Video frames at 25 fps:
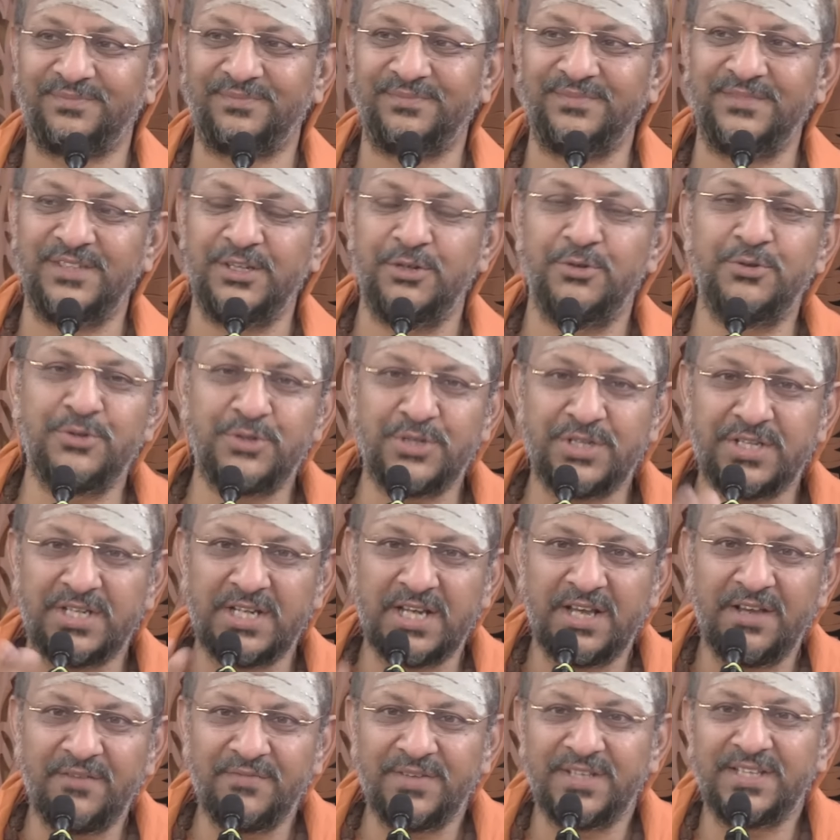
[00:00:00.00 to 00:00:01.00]
You
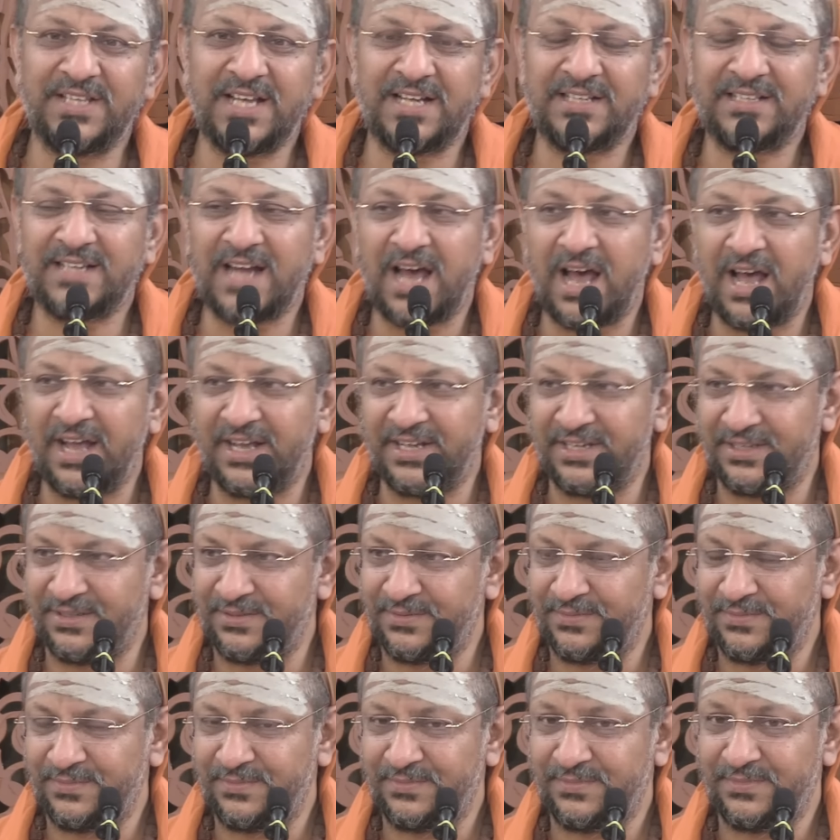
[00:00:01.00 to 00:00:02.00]
stay with that I.
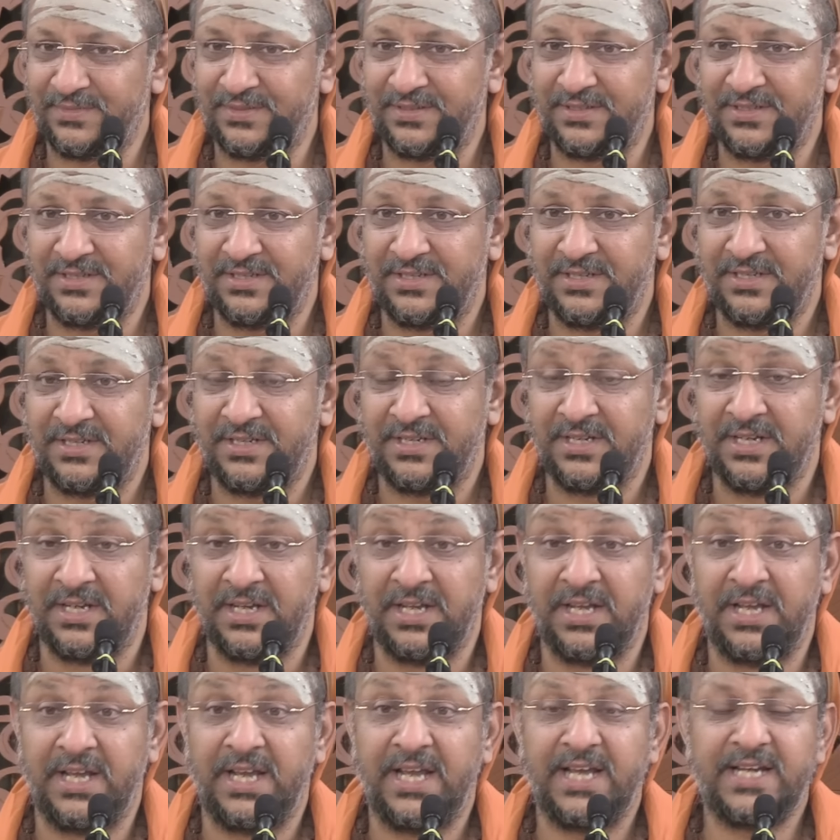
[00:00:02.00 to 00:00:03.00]

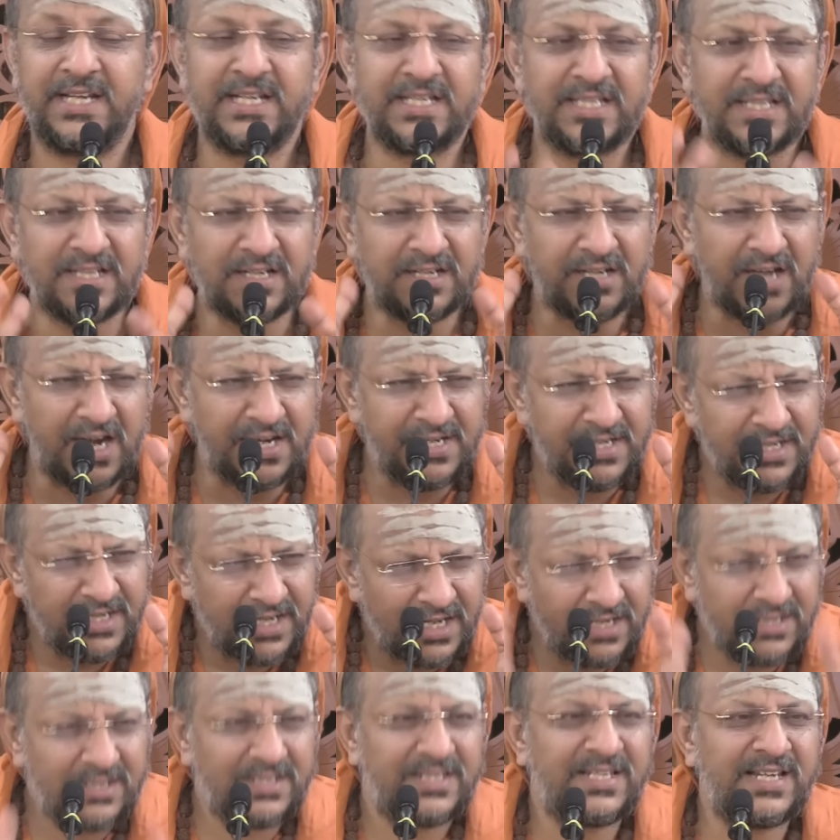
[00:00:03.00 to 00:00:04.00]
It is the
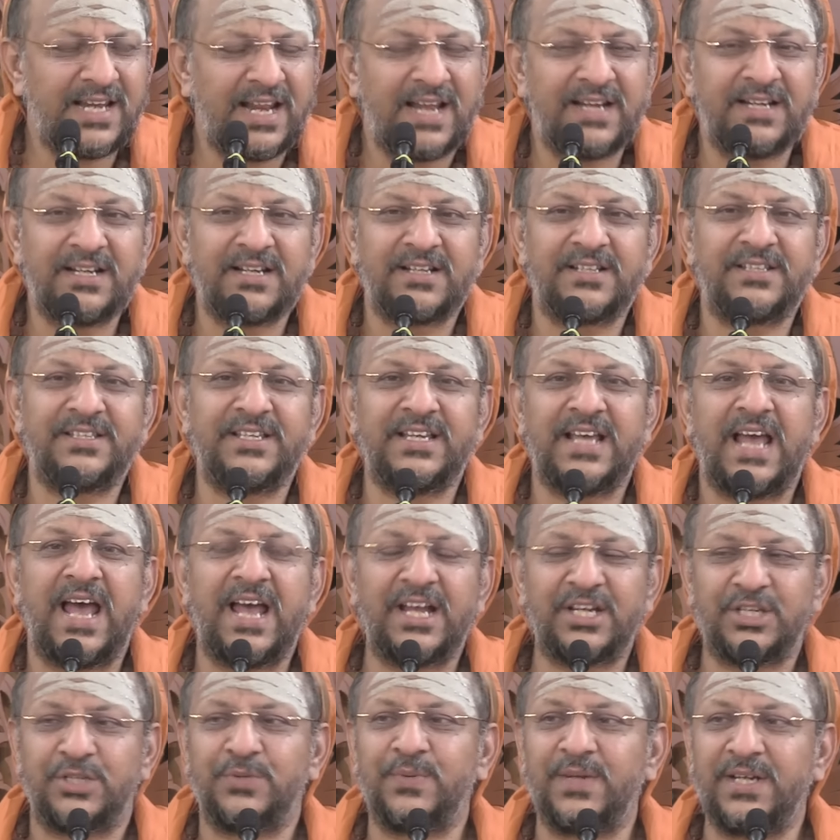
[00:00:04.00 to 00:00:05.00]
condensed energy.
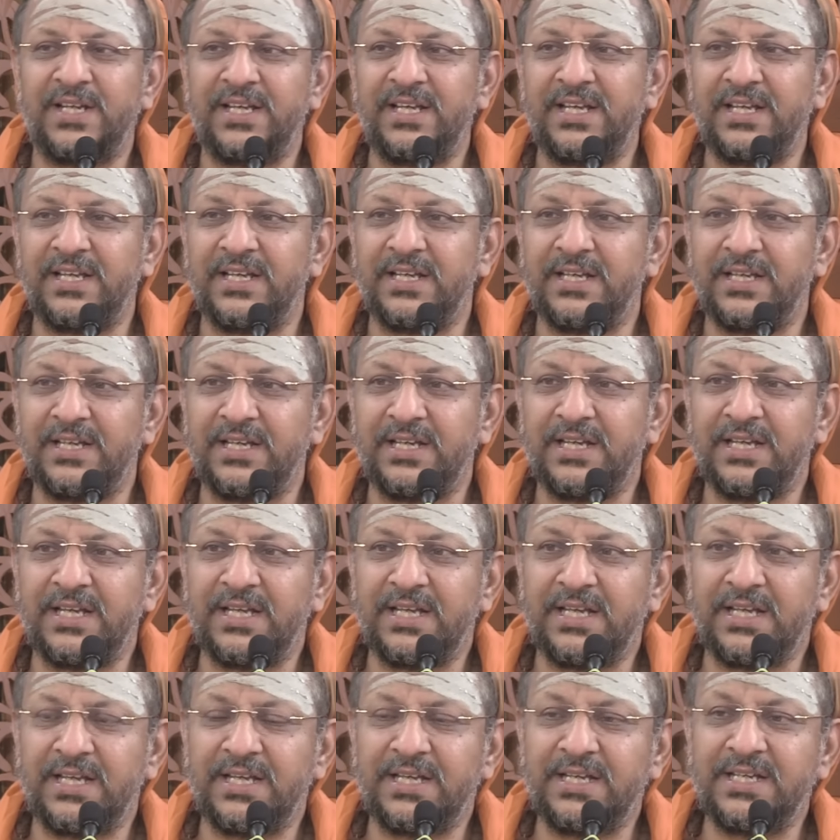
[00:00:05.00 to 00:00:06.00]
Actually,
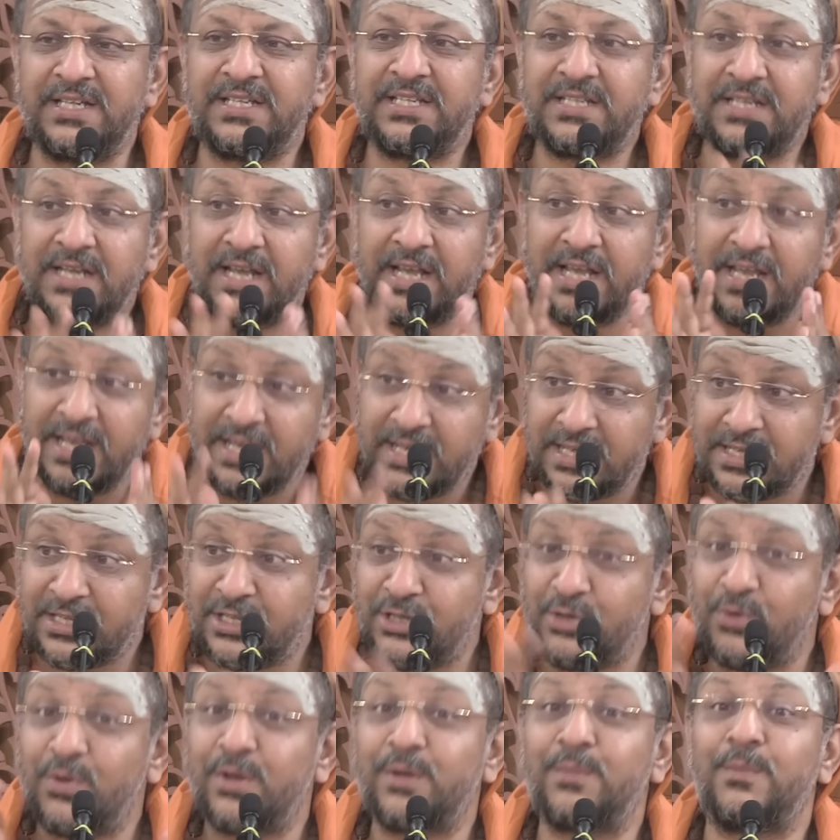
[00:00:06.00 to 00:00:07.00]
it is
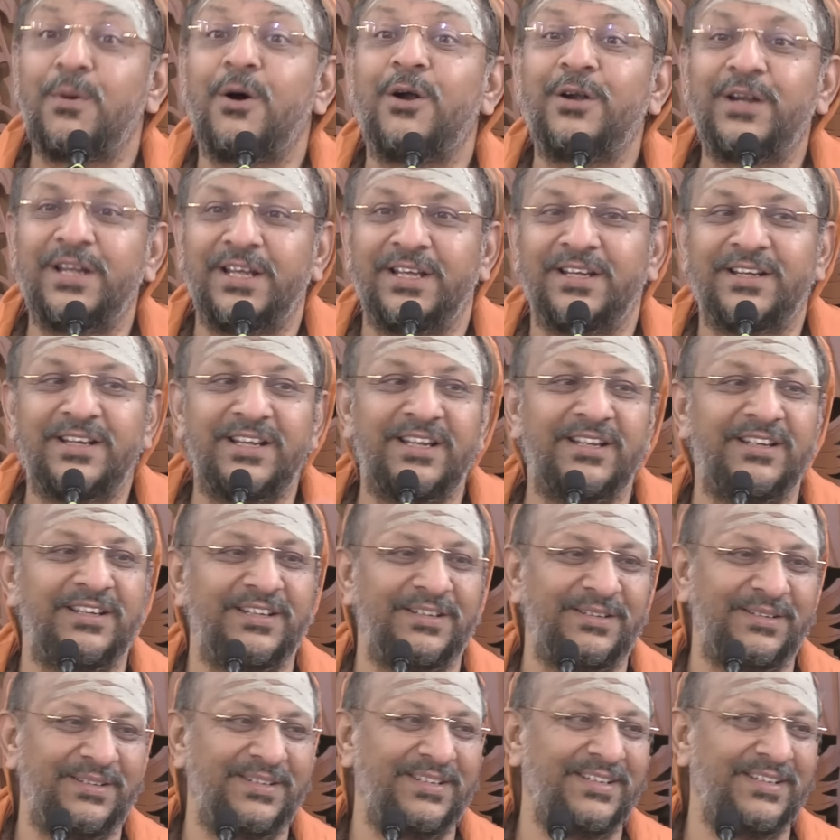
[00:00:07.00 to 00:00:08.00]
your body really.